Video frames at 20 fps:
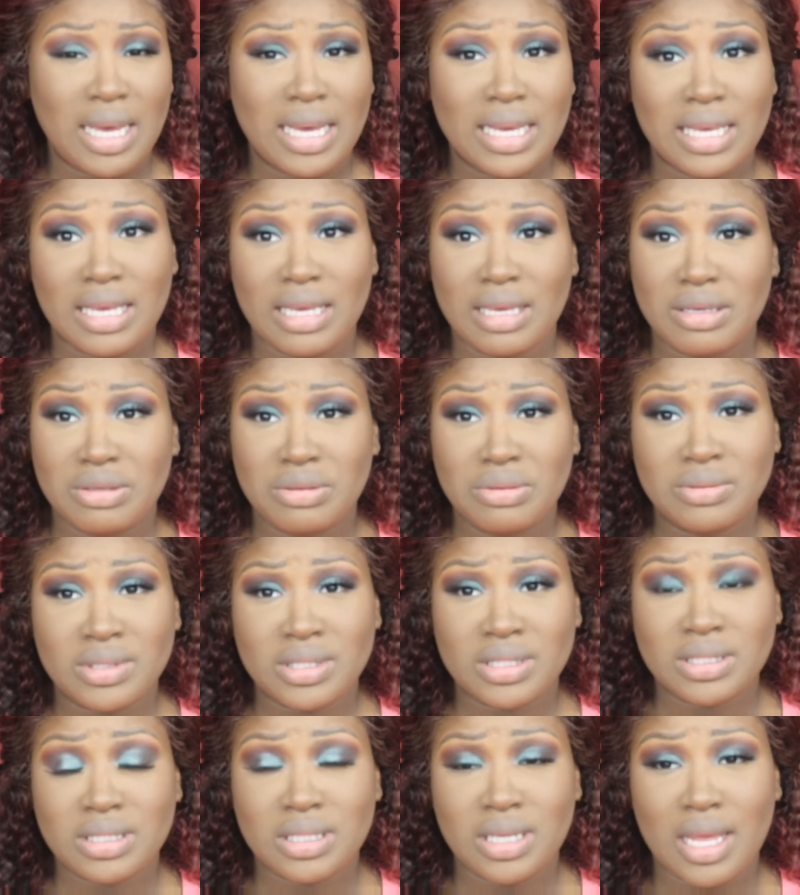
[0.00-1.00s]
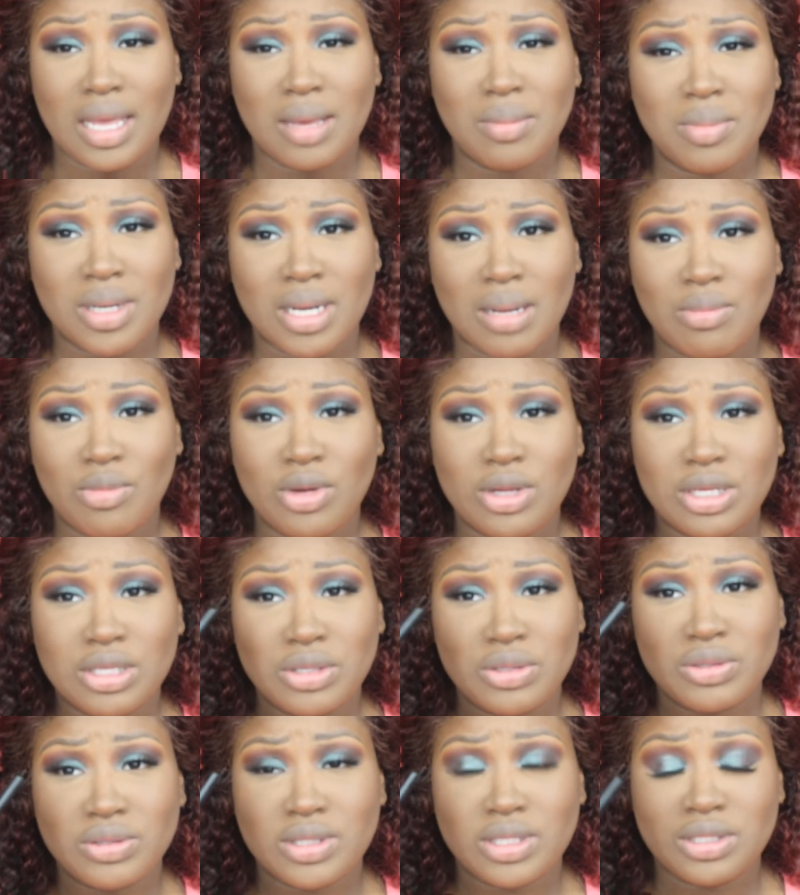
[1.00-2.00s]
I can't use it today, but I'm going
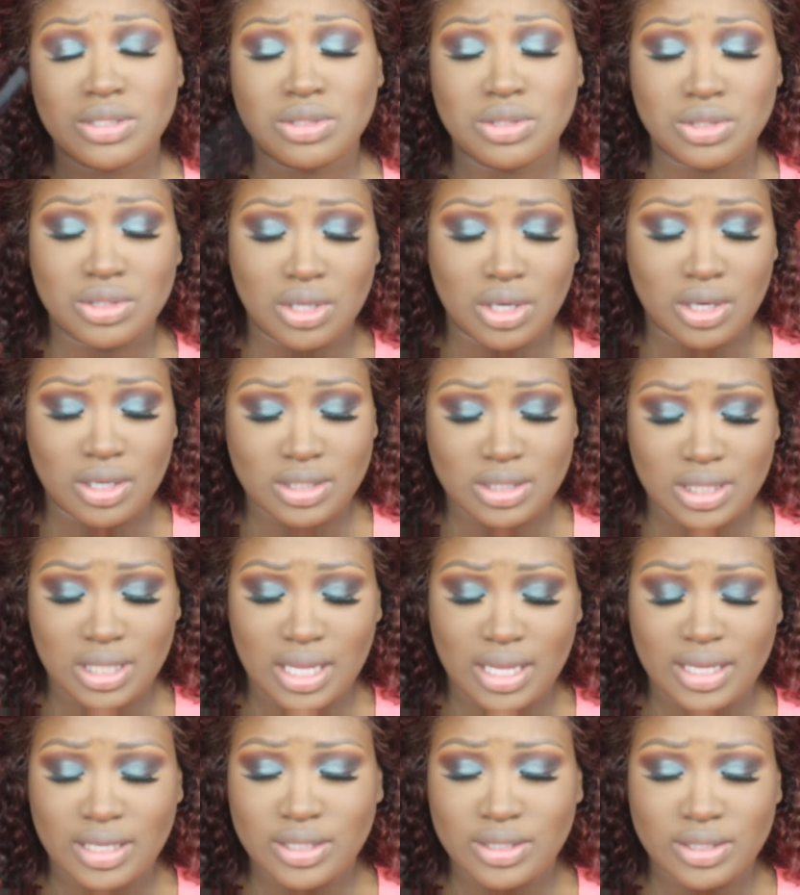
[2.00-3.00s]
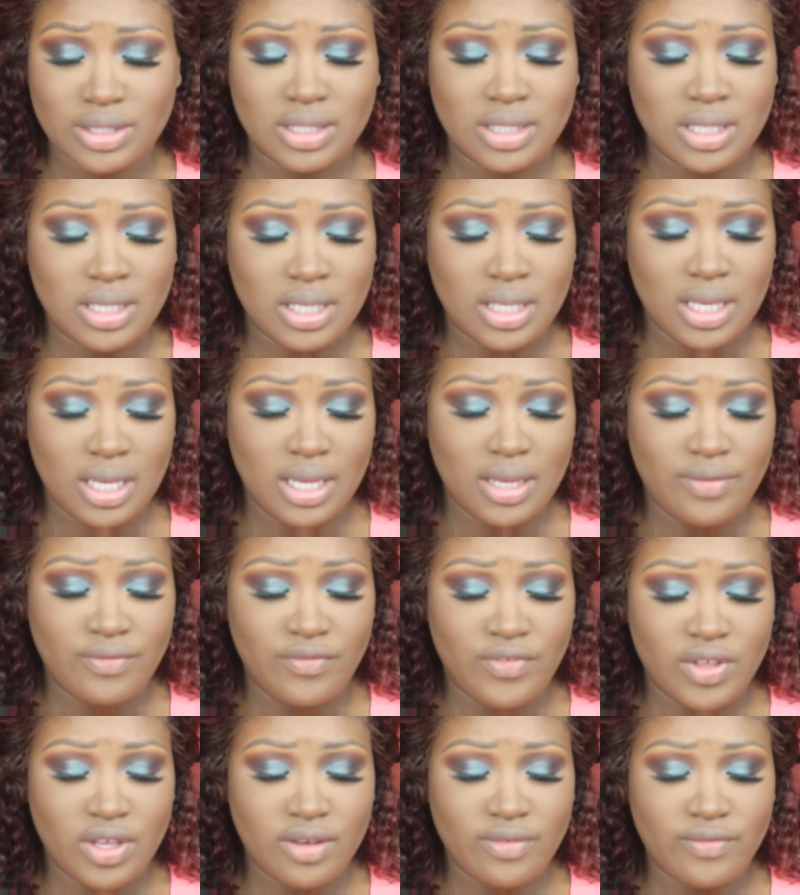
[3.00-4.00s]
to use this NARS liner
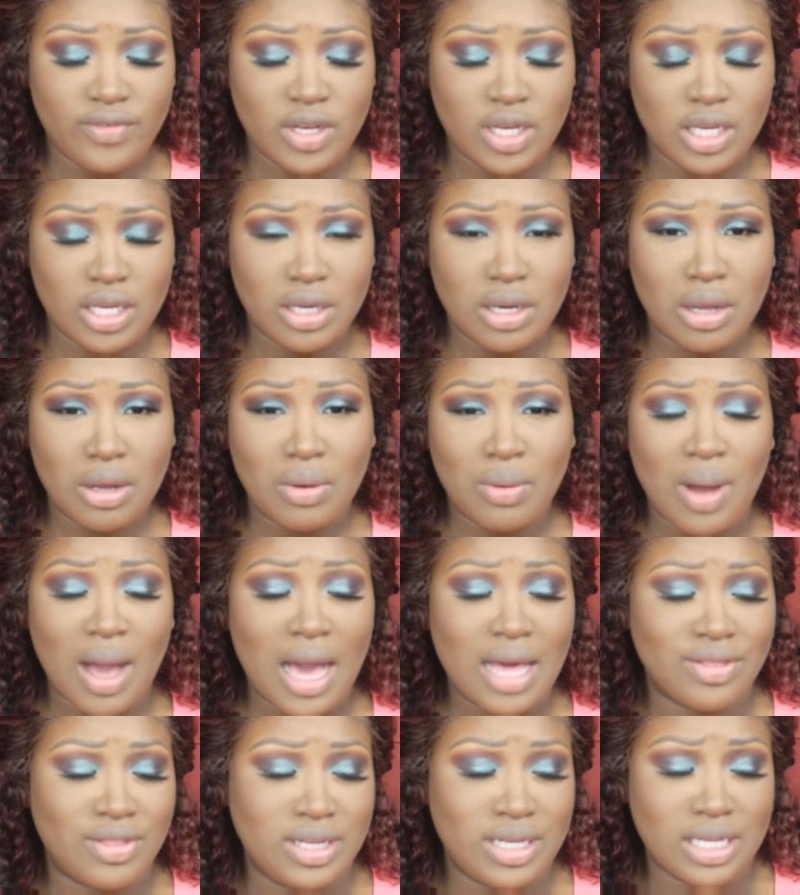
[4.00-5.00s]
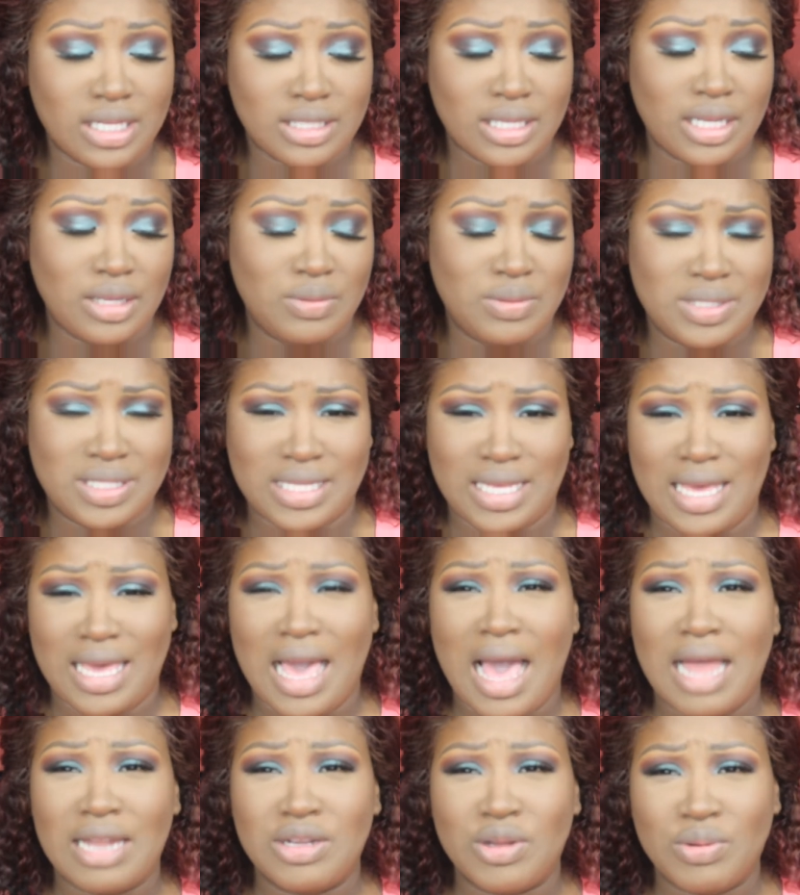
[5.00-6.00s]
in Via Veneto. I think that's how you say
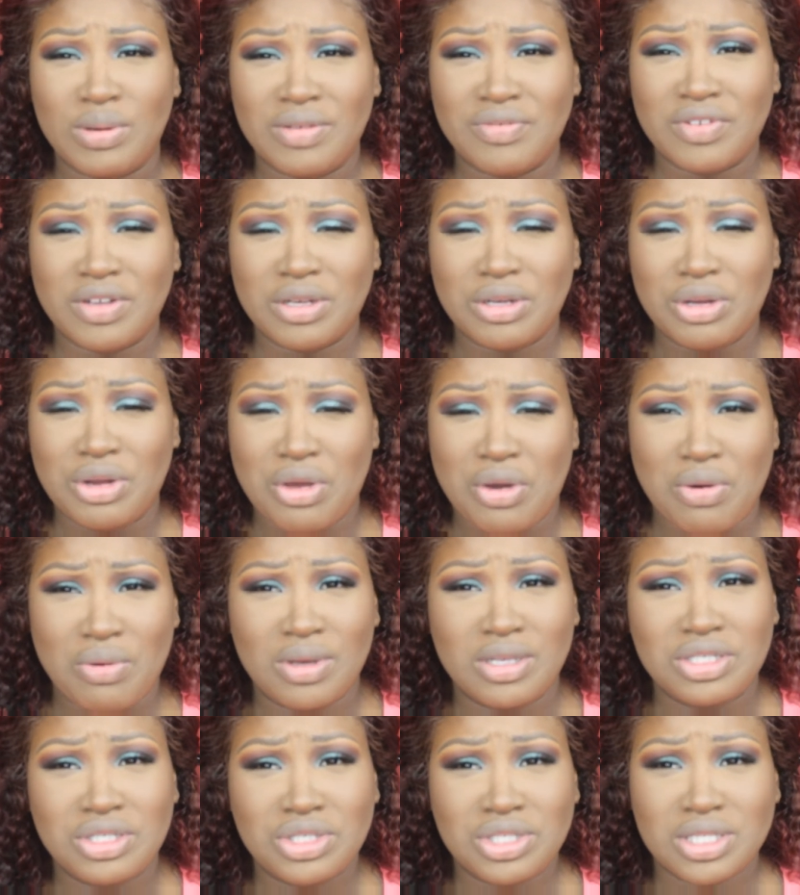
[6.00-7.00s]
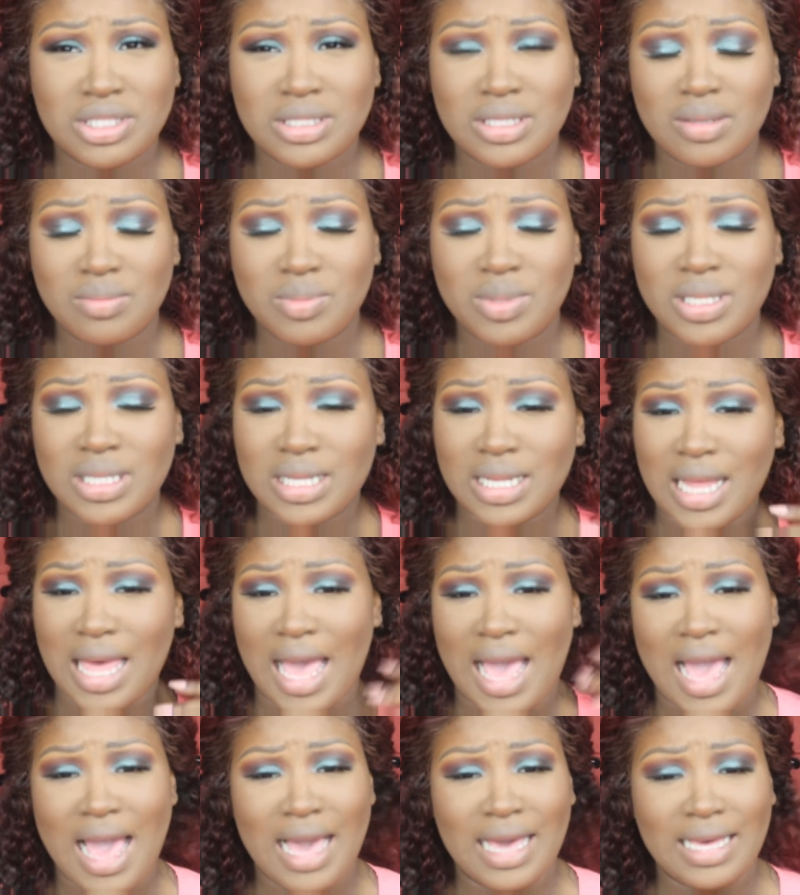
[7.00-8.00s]
it. I don't even know. It's just a
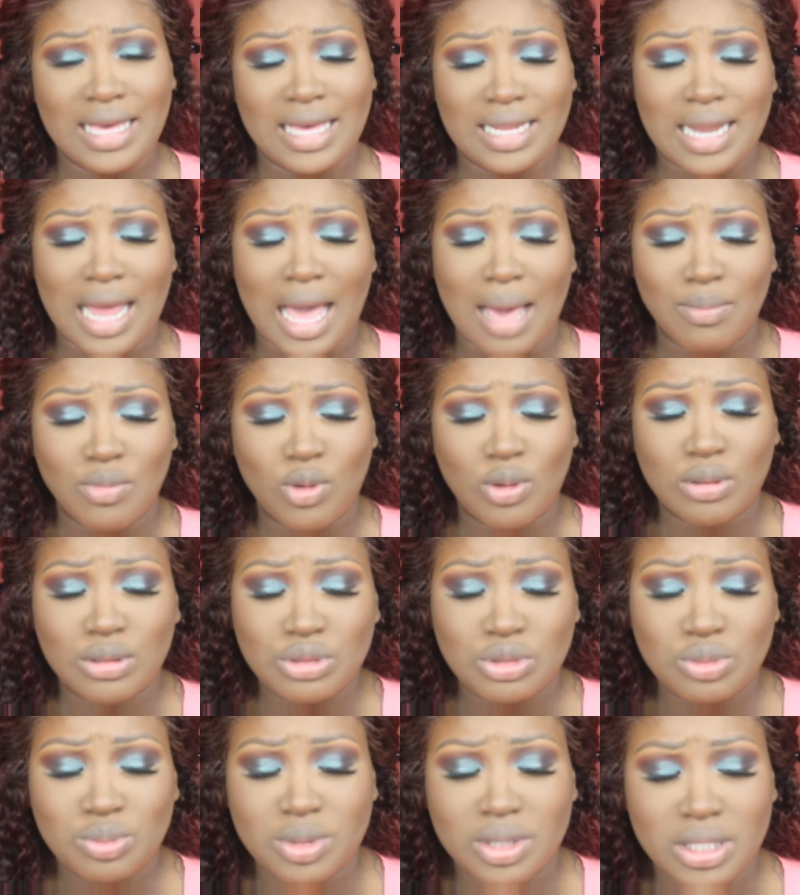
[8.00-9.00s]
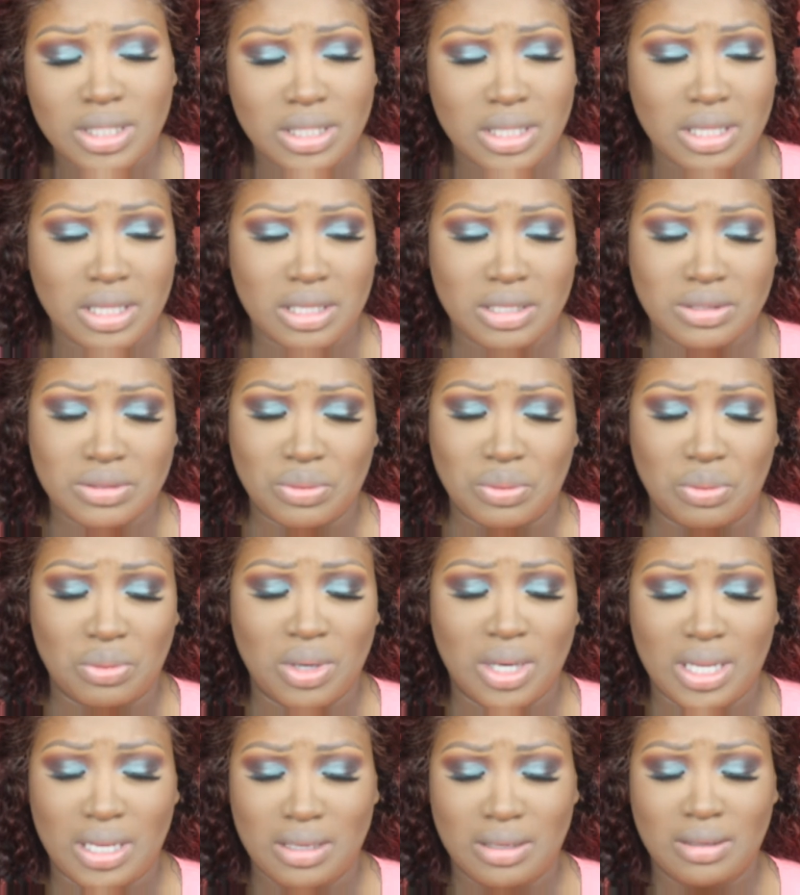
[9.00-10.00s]
black, and I'm going to put this
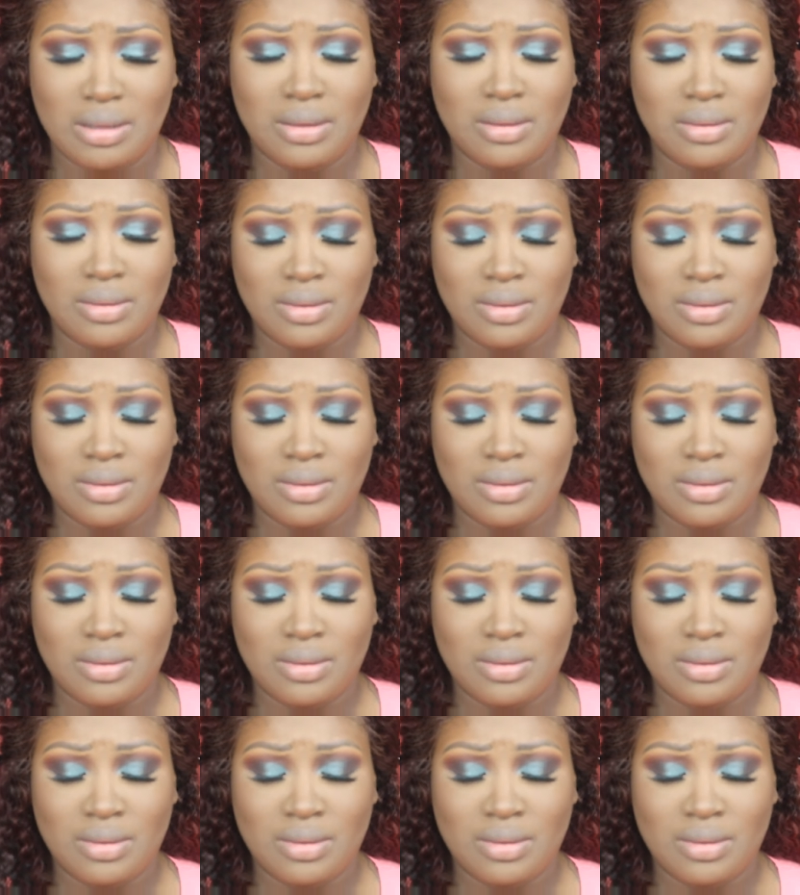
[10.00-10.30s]
on.